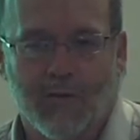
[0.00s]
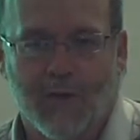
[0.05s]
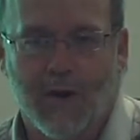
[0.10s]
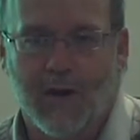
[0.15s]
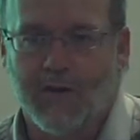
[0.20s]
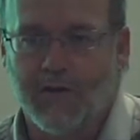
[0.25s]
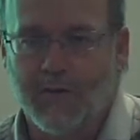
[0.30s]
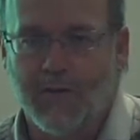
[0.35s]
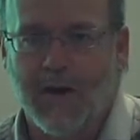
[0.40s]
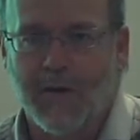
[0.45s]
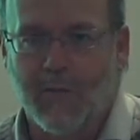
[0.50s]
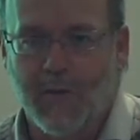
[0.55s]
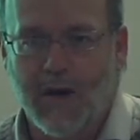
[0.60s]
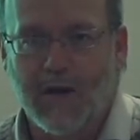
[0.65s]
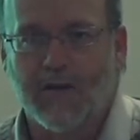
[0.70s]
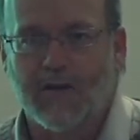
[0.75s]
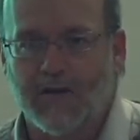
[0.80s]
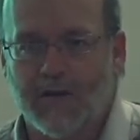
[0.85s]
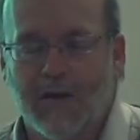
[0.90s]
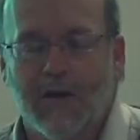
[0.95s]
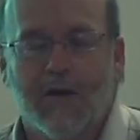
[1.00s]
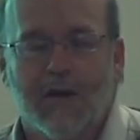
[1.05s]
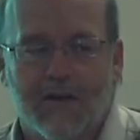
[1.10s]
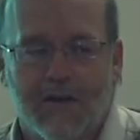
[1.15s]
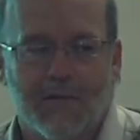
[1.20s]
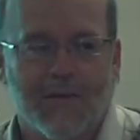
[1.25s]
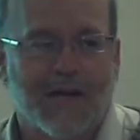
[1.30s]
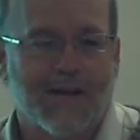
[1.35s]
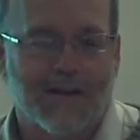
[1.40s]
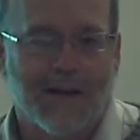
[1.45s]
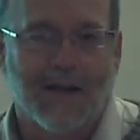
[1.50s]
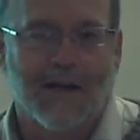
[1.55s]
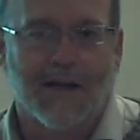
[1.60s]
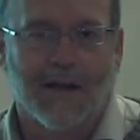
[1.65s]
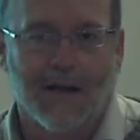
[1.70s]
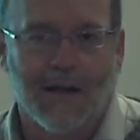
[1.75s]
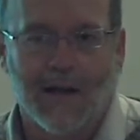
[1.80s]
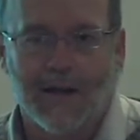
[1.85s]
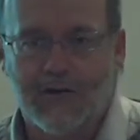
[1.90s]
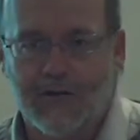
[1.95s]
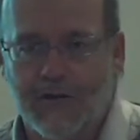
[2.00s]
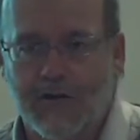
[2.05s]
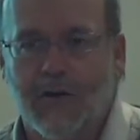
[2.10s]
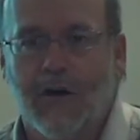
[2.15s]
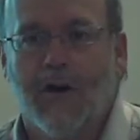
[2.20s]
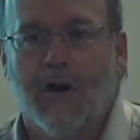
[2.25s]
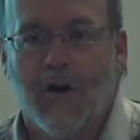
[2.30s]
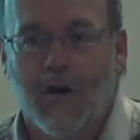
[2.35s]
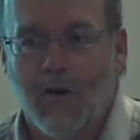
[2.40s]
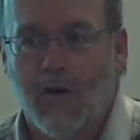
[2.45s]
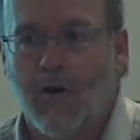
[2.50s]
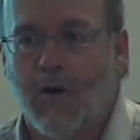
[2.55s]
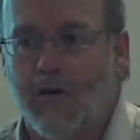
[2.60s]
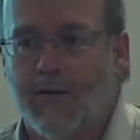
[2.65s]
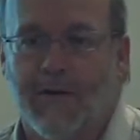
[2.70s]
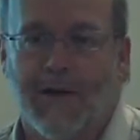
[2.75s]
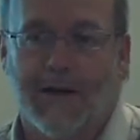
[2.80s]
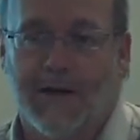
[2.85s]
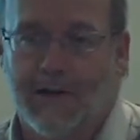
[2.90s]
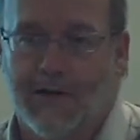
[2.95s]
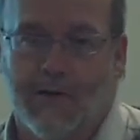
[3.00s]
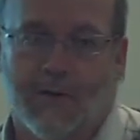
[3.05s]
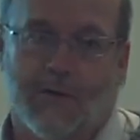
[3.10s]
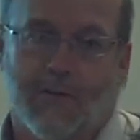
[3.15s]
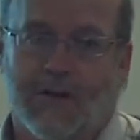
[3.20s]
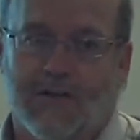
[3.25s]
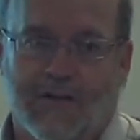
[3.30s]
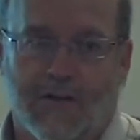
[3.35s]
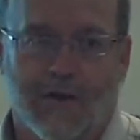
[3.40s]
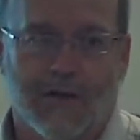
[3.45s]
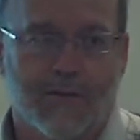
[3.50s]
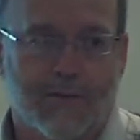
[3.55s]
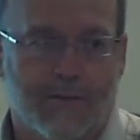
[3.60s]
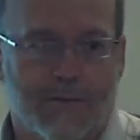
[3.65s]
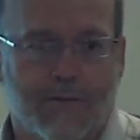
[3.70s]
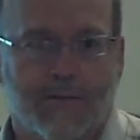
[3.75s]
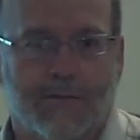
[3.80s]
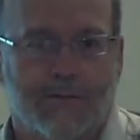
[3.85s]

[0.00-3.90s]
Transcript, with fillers: But I'll do my best to make that connection, or if I can do it myself,